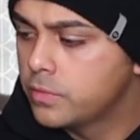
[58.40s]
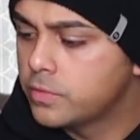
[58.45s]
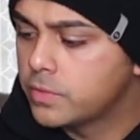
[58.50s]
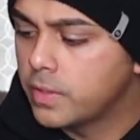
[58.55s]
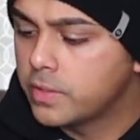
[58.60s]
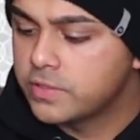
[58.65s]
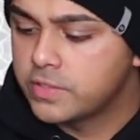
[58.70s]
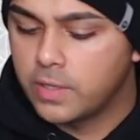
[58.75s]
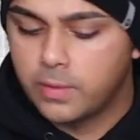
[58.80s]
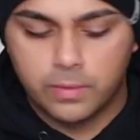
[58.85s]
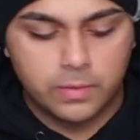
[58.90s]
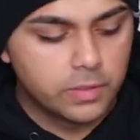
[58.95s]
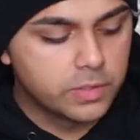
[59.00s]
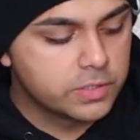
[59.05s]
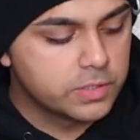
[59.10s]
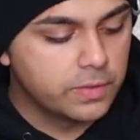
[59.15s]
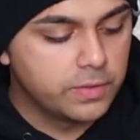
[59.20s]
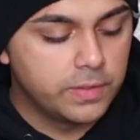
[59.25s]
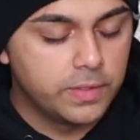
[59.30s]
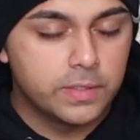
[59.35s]
So that's how it
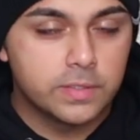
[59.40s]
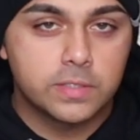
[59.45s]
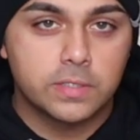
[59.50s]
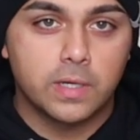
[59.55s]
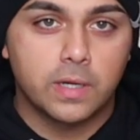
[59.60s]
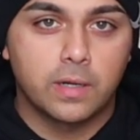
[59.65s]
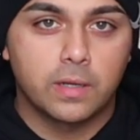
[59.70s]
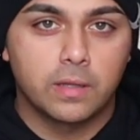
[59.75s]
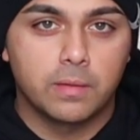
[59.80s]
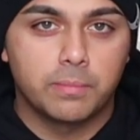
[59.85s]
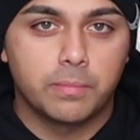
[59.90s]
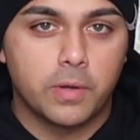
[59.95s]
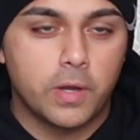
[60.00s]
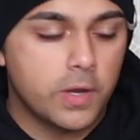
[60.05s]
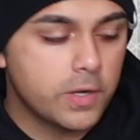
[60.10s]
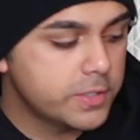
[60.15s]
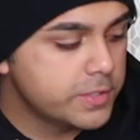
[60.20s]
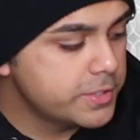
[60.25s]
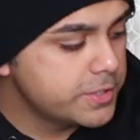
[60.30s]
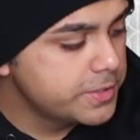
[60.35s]
looks on the inside of the
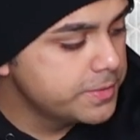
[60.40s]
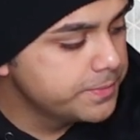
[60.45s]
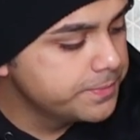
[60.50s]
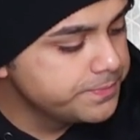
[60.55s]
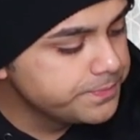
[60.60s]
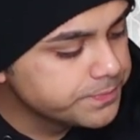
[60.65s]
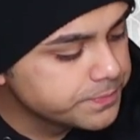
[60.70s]
box.